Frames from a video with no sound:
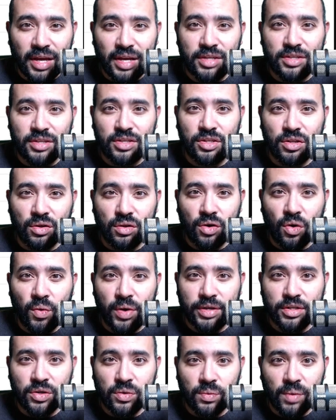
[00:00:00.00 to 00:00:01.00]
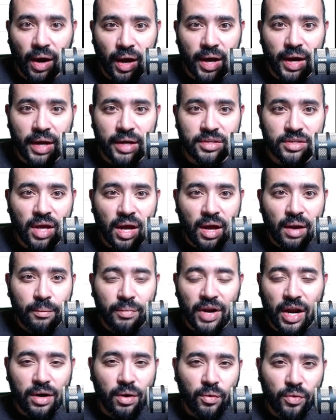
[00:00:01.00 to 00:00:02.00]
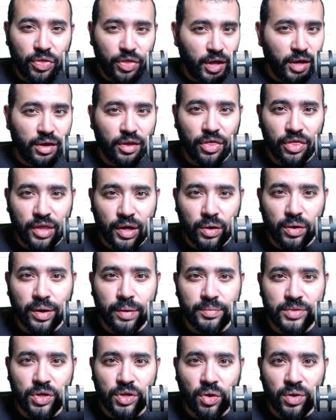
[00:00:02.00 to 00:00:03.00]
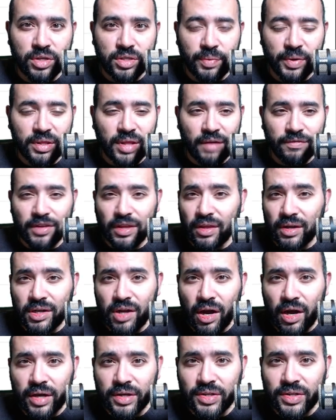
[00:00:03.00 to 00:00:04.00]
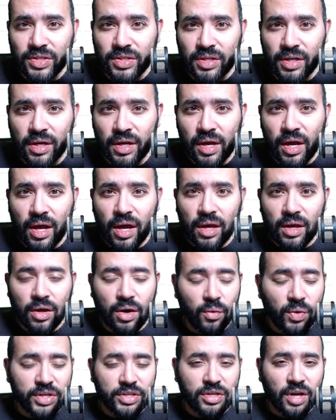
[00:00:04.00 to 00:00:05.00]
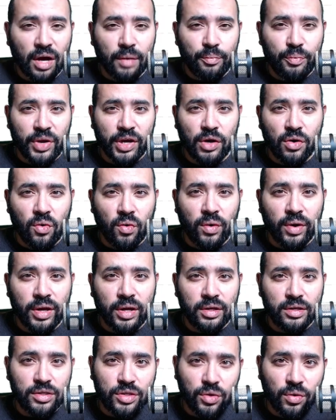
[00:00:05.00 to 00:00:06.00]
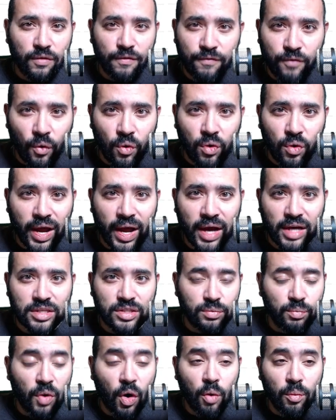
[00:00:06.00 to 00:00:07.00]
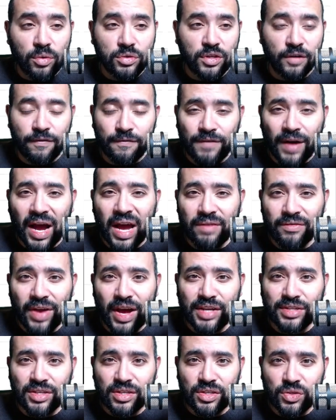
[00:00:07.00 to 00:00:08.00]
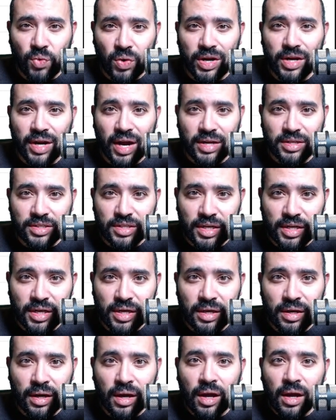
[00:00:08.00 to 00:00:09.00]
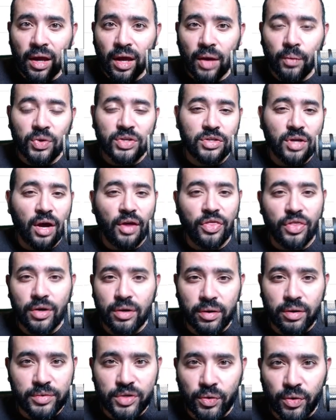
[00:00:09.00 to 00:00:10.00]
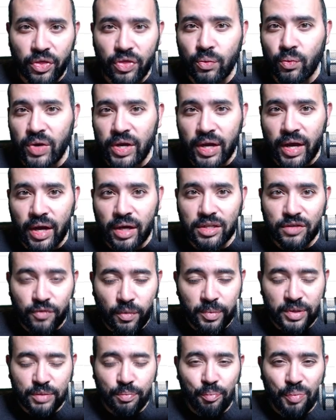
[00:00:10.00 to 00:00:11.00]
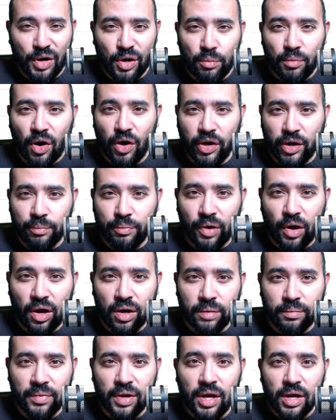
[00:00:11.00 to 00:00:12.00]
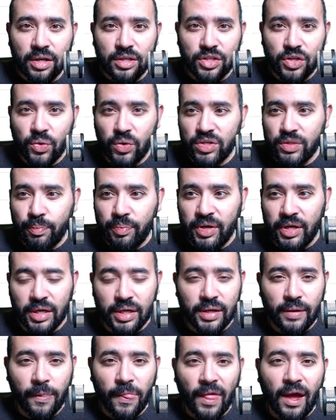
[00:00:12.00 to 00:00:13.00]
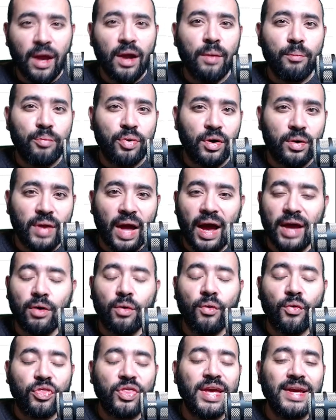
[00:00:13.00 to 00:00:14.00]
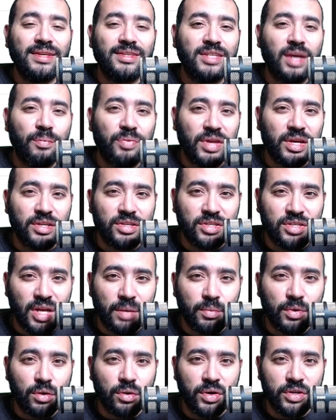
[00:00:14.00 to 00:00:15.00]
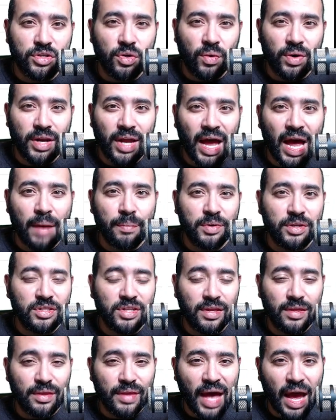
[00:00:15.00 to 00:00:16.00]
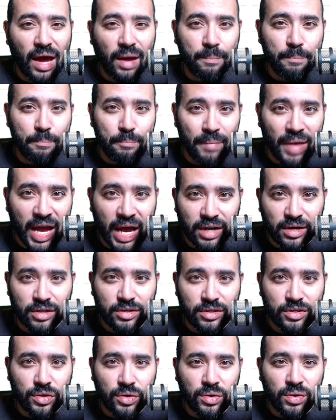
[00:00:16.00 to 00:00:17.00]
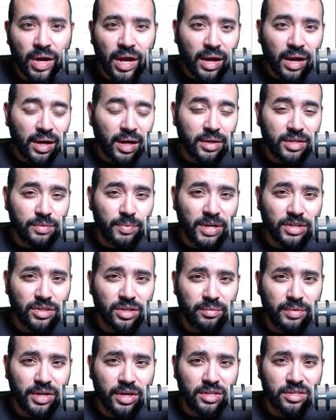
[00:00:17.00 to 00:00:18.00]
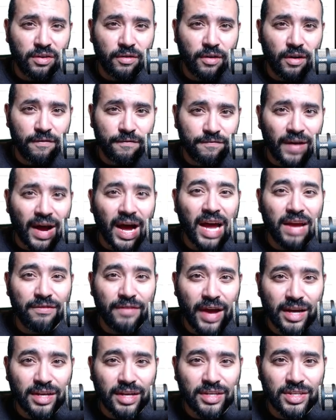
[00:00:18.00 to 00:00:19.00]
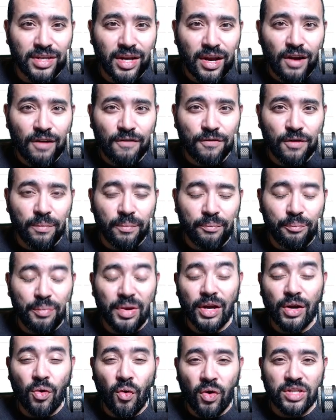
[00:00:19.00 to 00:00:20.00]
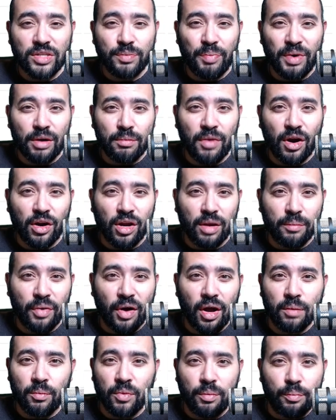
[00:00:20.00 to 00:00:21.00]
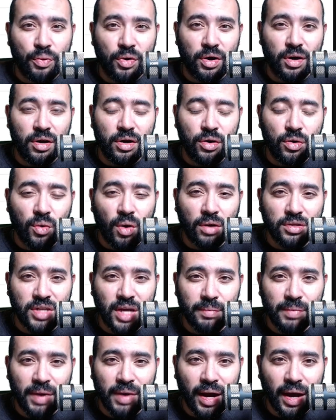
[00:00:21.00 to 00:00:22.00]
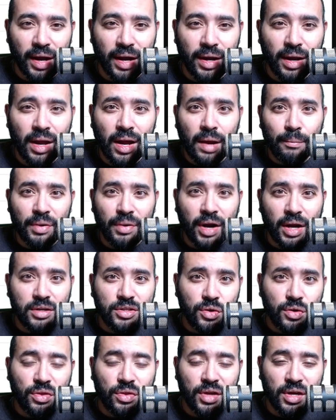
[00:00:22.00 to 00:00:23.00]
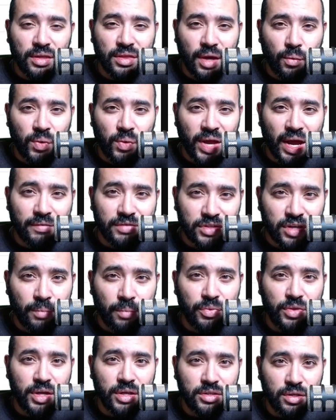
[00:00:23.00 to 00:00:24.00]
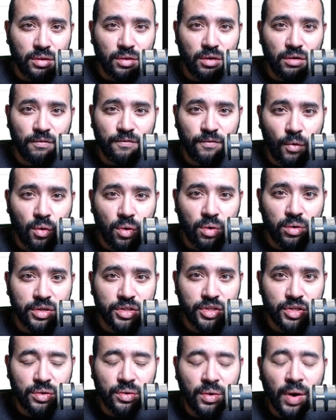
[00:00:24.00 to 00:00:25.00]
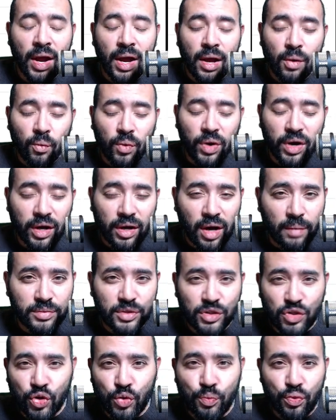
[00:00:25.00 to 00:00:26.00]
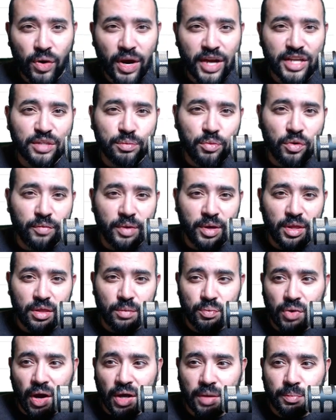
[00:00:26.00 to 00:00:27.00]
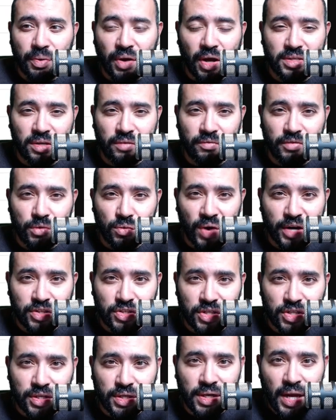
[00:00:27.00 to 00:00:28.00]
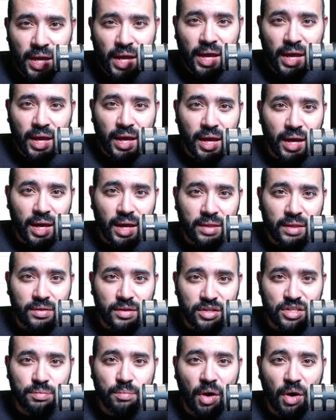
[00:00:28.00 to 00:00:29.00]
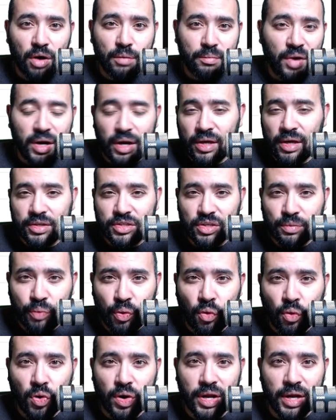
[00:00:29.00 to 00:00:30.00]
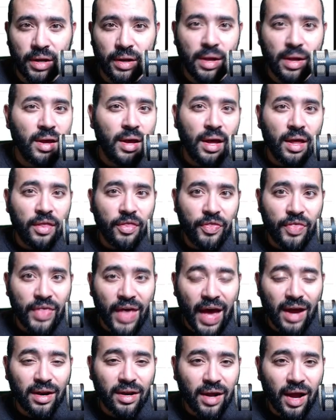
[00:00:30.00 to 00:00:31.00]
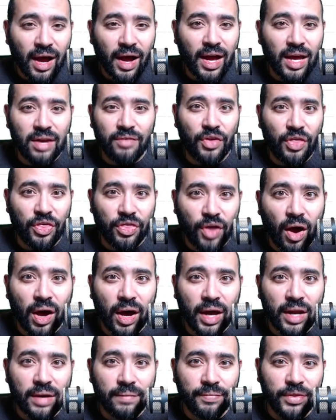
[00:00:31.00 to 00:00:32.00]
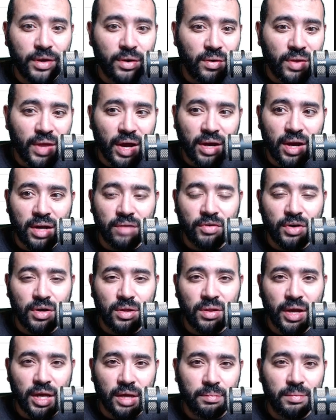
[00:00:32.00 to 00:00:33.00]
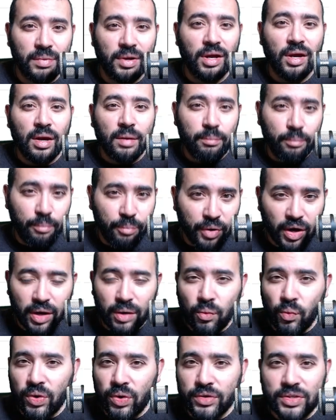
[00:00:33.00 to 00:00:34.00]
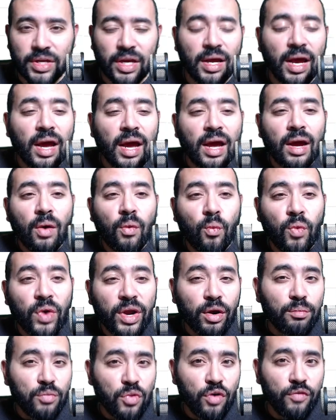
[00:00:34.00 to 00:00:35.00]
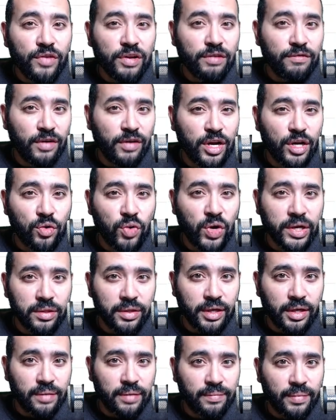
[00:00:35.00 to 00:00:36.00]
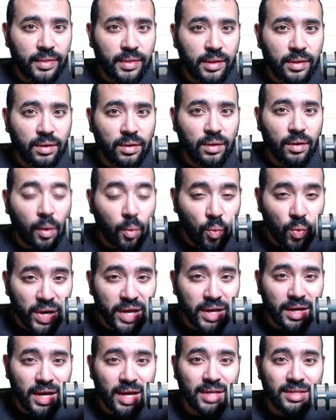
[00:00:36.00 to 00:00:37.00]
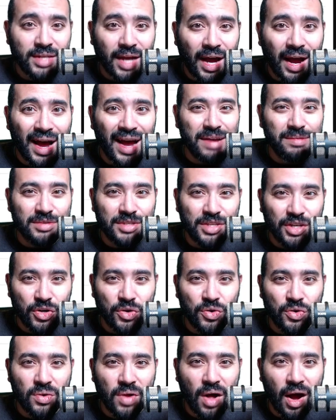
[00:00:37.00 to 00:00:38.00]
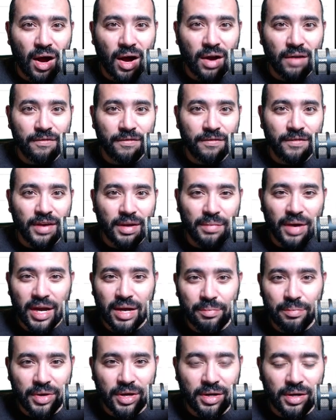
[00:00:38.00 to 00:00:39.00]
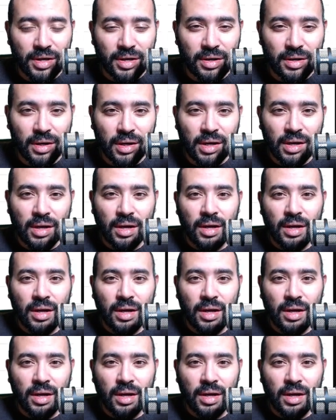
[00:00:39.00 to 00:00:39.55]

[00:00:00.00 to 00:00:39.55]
is still going to rise, but I don't think Ethereum is going to be left in the dust. You know, we saw Bitcoin do a 4x, almost a 5x in 2019, and we saw Ethereum do a 3x from its bear market bottom to its peak. Per, I don't think something similar is going to happen to that magnitude, especially because a, a 5x from Bitcoin's bear market bottom would put in a new all time high. But I do think that we have something to look forward to when it comes to price movement in the pro- positive direction. And the smart money is supporting that kind of a thought, you know, that kind of a claim. But we'll see we are moving very quickly. We need time to cool off, in my opinion.